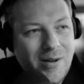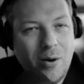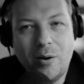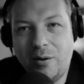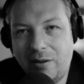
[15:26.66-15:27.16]

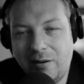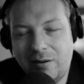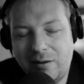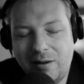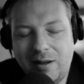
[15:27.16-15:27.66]

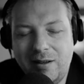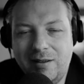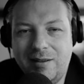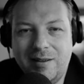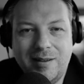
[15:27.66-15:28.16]
author,
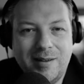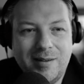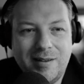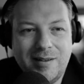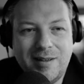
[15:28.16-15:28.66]
and
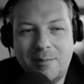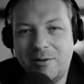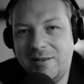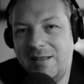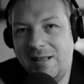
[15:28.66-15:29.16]

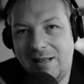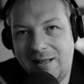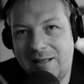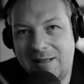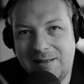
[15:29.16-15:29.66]
Simon
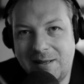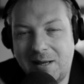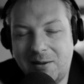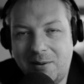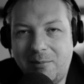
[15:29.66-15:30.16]
Sinek is
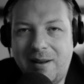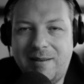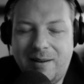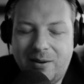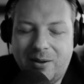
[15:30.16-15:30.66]
another
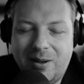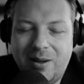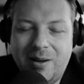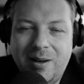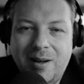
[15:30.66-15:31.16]
amazing
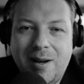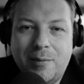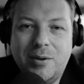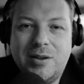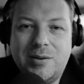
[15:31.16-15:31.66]
author. I
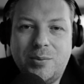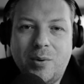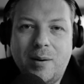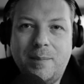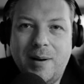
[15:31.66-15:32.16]
would
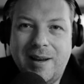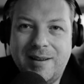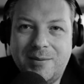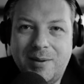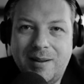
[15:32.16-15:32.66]
swap
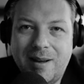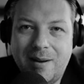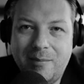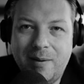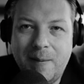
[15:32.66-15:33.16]
place with
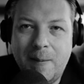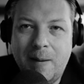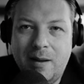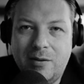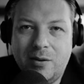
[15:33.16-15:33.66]
them.
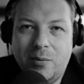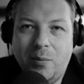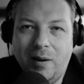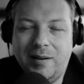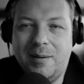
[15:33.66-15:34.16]
So
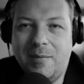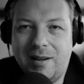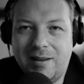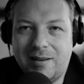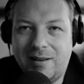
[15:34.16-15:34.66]
what
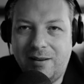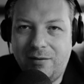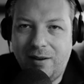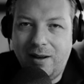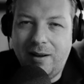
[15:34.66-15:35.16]
demand are they
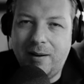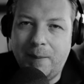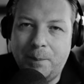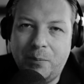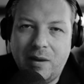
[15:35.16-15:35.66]
feeling?
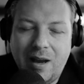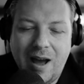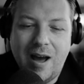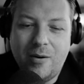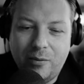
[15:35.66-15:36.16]

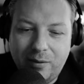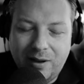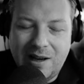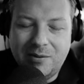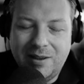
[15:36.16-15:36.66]

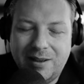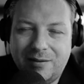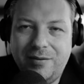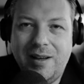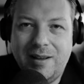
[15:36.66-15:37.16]
How they are
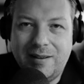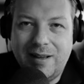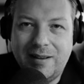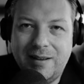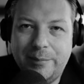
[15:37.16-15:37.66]
feeling
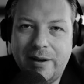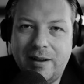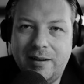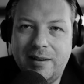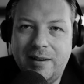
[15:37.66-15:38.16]
that
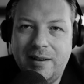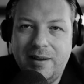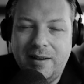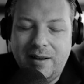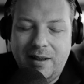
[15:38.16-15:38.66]
demand?
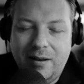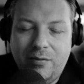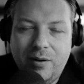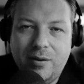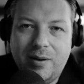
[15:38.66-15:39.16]

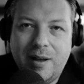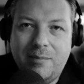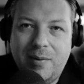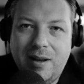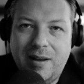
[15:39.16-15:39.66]
If you
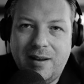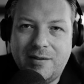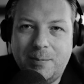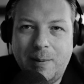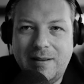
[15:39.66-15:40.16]
can be as
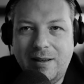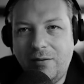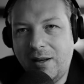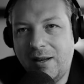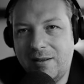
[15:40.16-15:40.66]

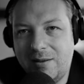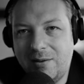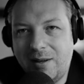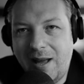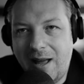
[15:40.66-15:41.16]
specific as
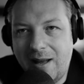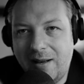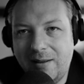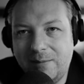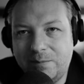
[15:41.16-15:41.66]
you
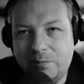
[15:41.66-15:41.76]
can